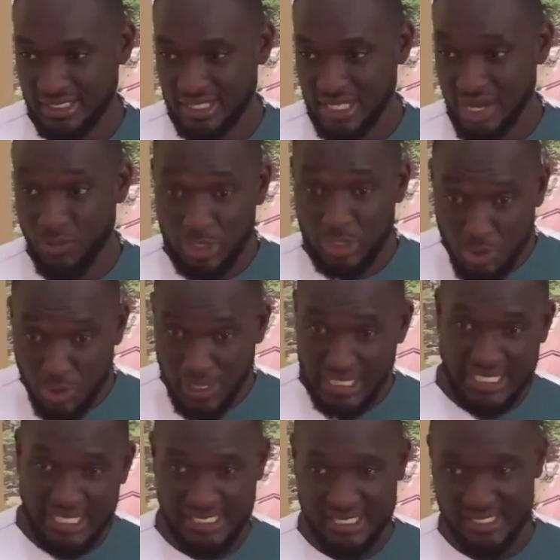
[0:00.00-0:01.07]
And we're doing
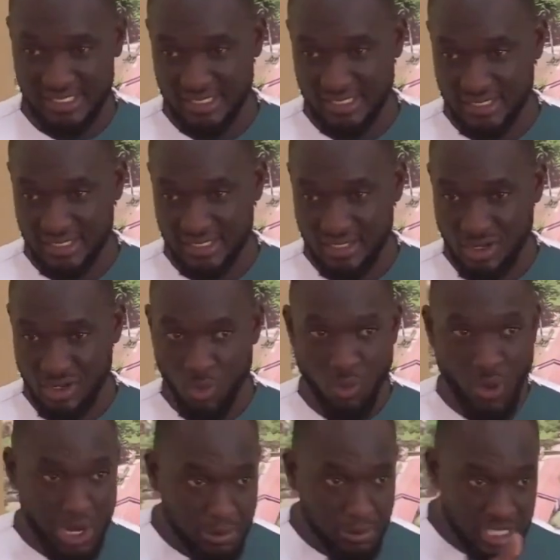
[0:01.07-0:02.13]
it.
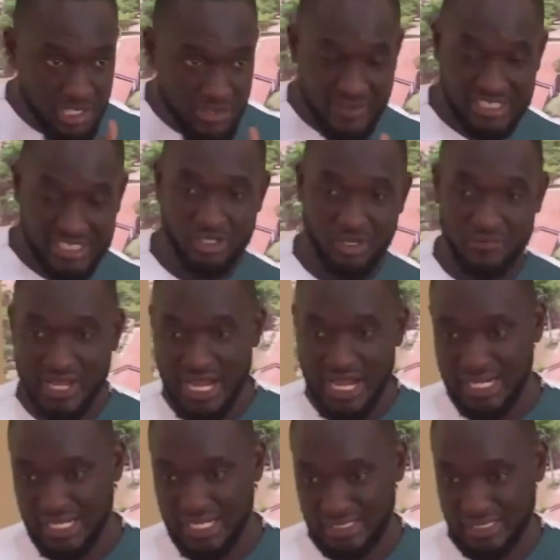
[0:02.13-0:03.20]
Work with the University of
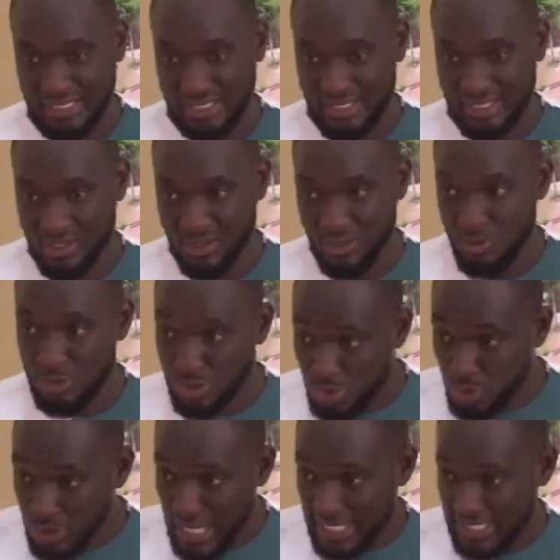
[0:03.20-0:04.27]
Ghana.
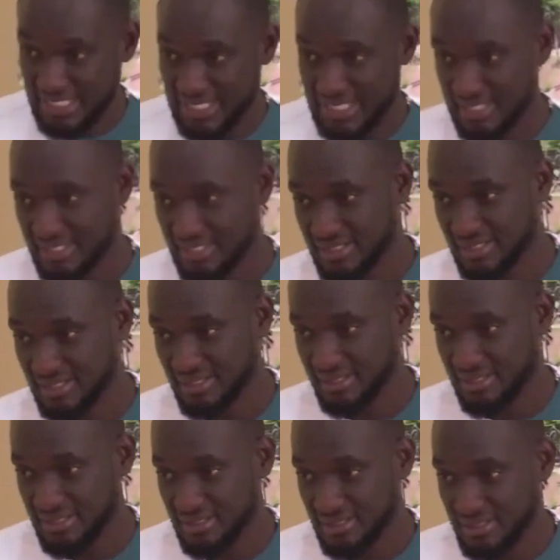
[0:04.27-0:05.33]
Students,
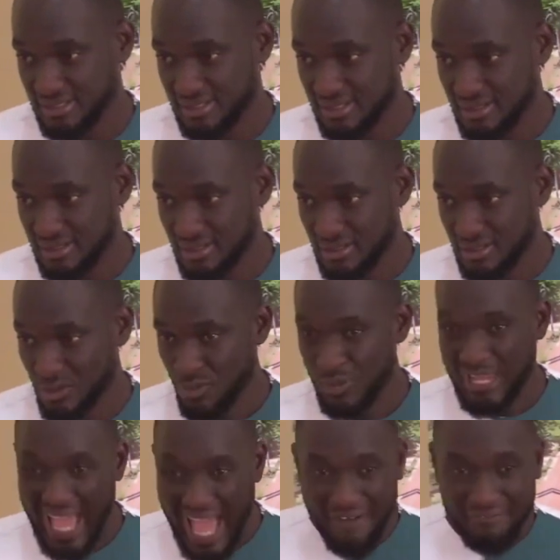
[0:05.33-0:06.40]
we
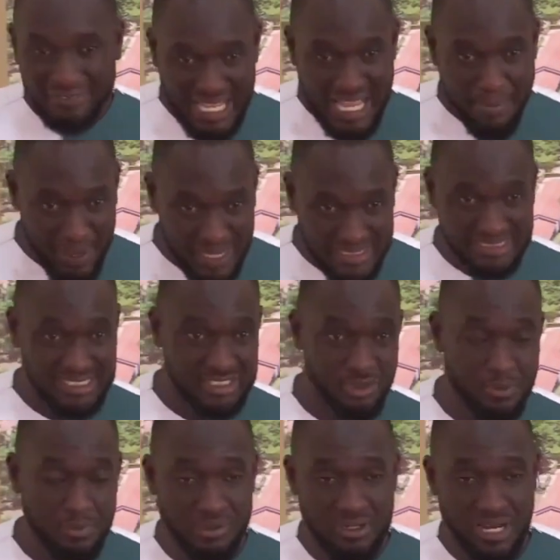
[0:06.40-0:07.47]
have the capacity to
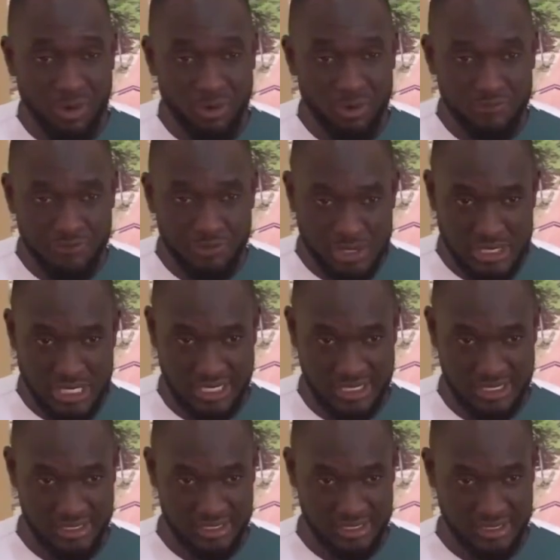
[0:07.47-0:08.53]
build our own future.
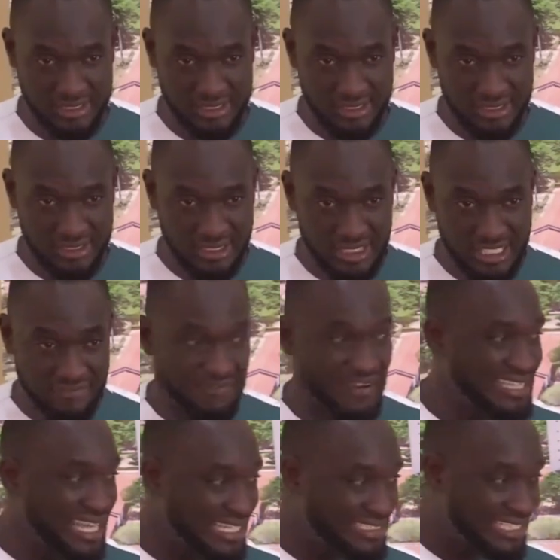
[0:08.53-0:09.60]
In
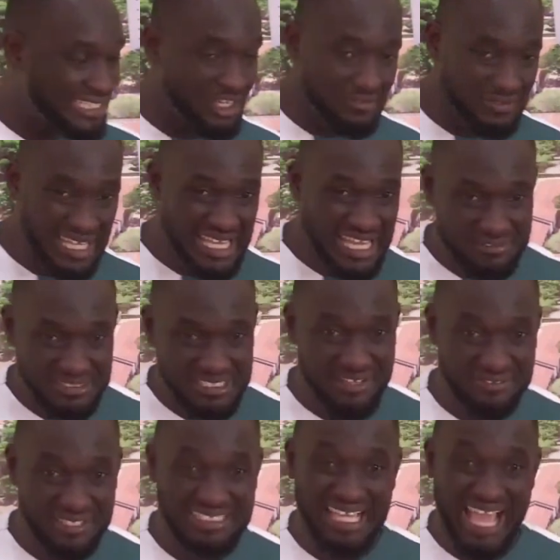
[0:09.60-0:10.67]
fact, the agenda of the
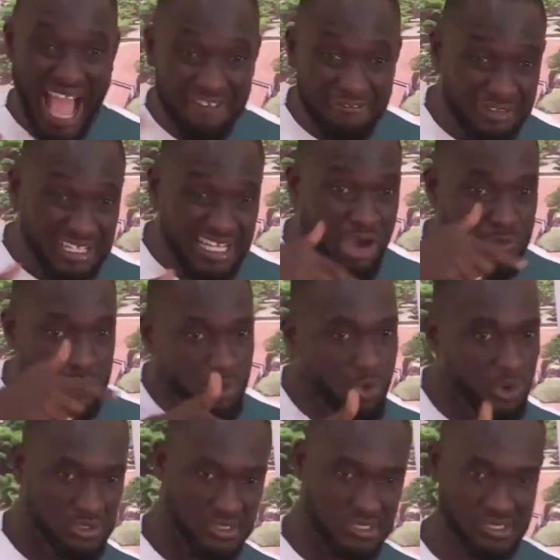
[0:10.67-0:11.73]
AFCFTA is the Africa we
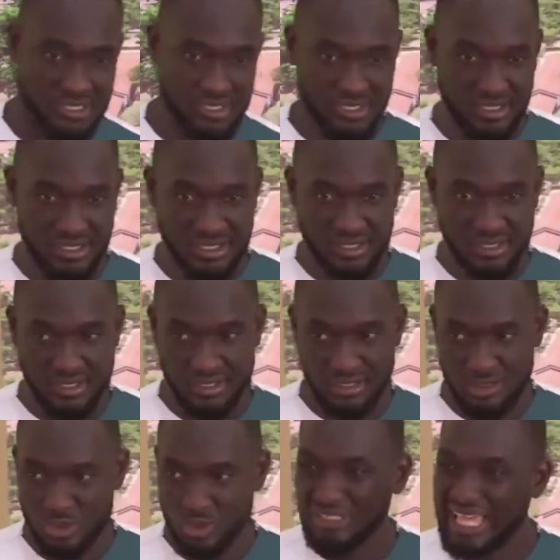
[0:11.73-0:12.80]
want.
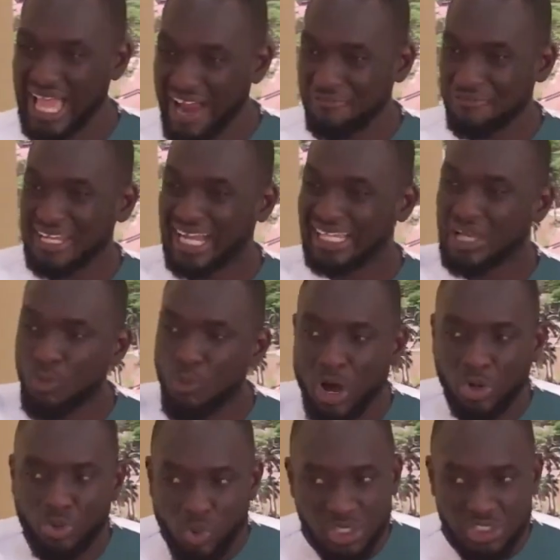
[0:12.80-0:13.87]
Not the Africa the
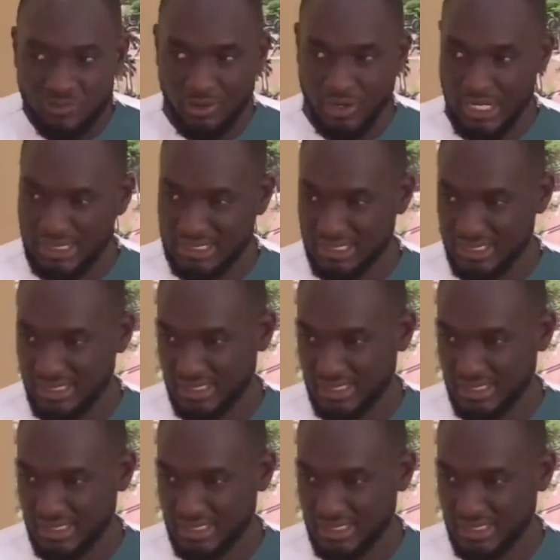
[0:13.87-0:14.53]
world wants for us.